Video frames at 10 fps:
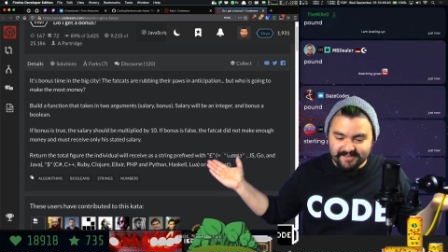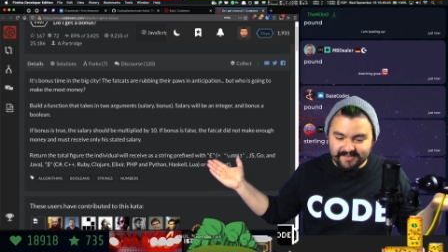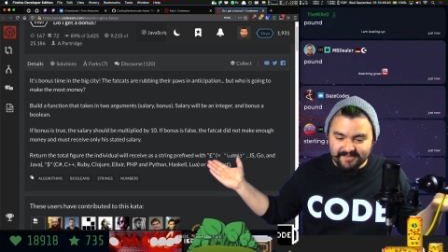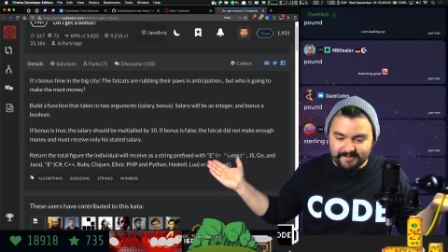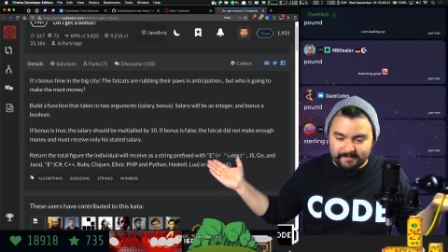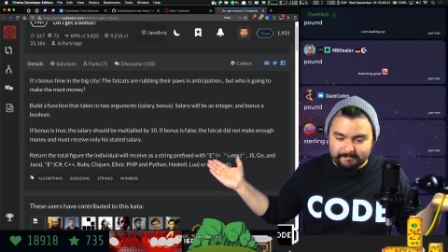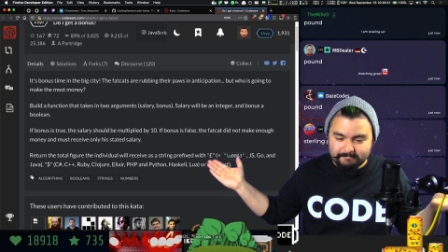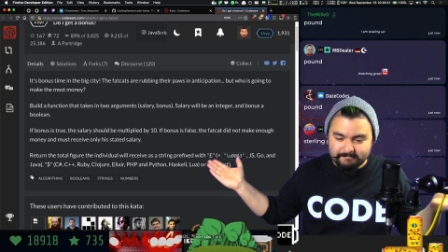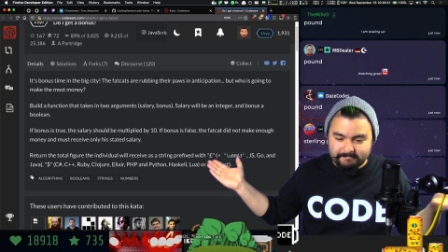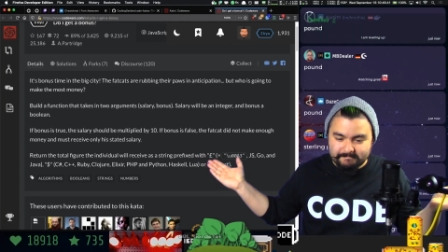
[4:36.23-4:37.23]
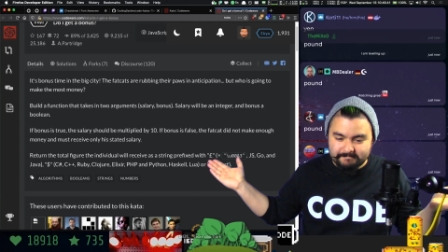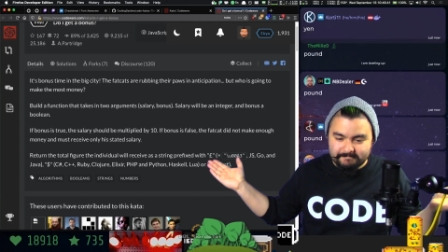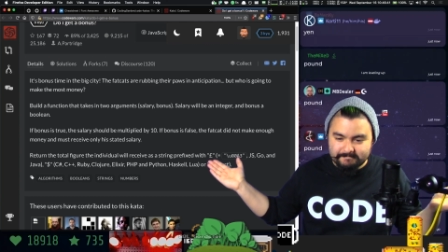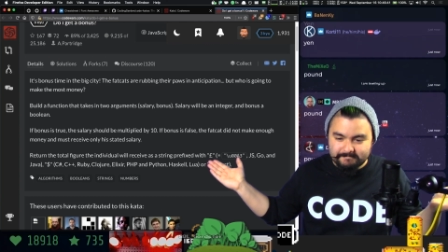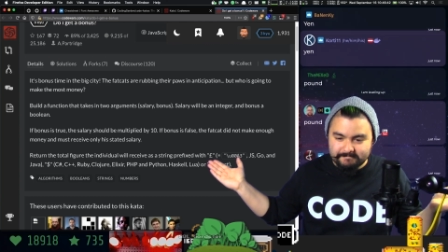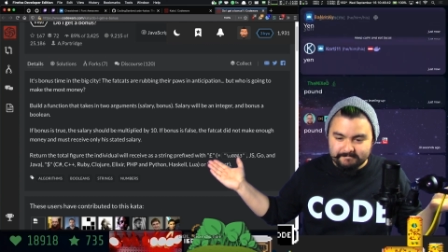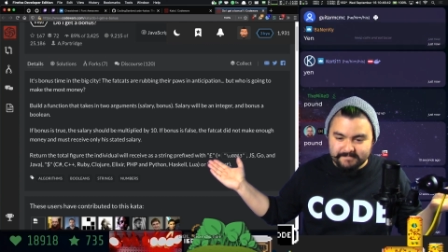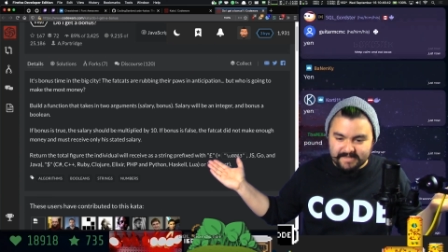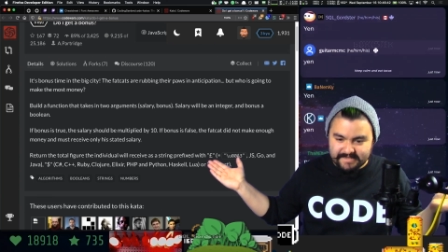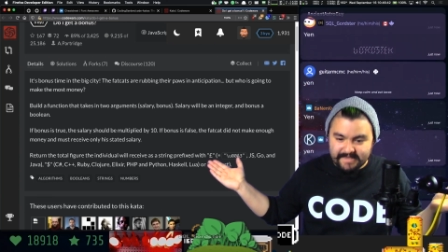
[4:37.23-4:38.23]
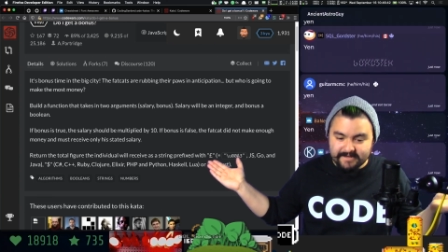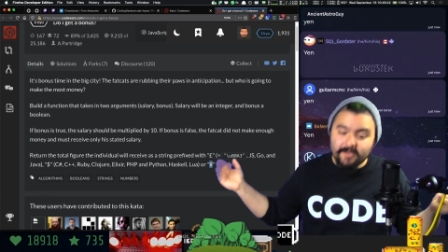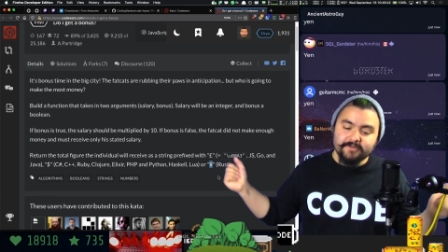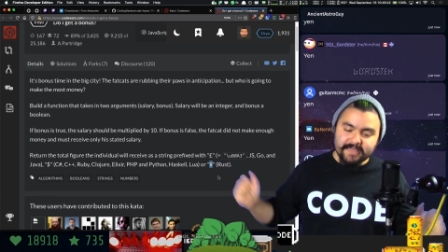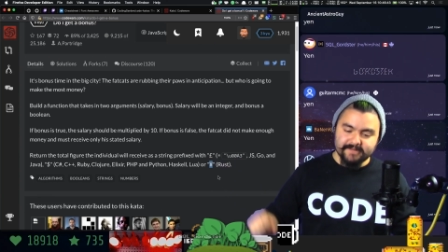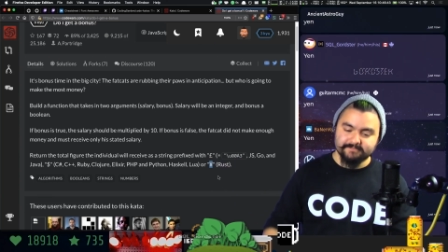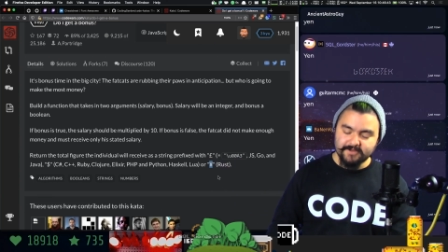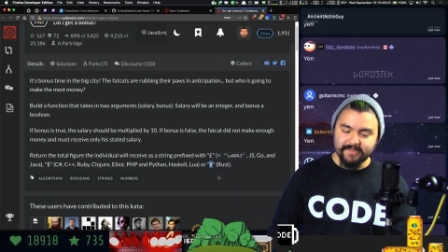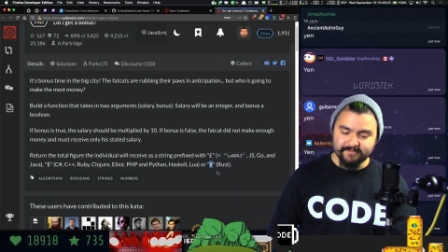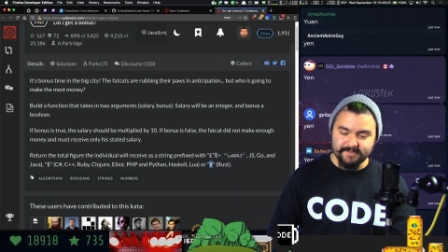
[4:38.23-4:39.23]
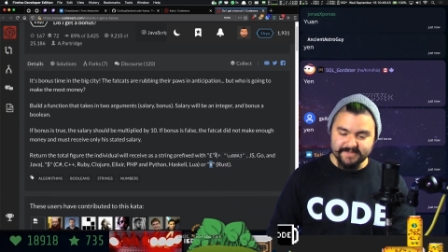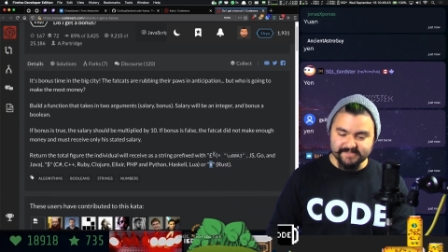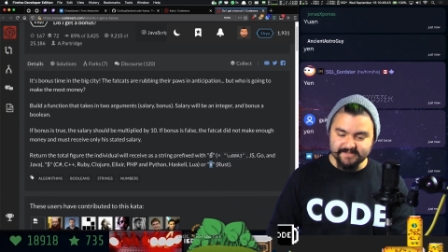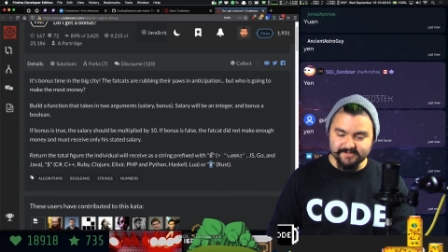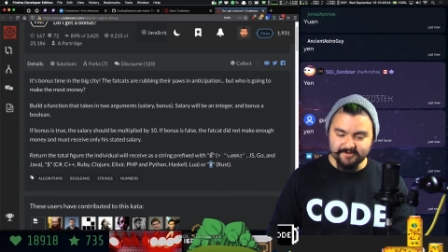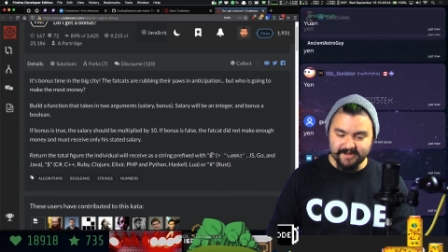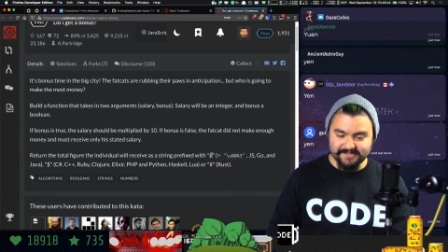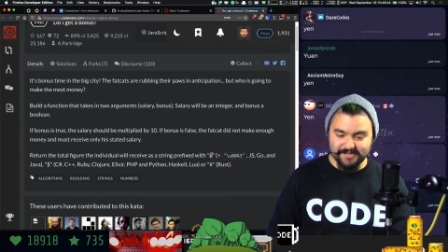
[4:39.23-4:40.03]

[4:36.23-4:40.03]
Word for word: Um, a yen. Oh, yen. Okay, that makes sense. All right,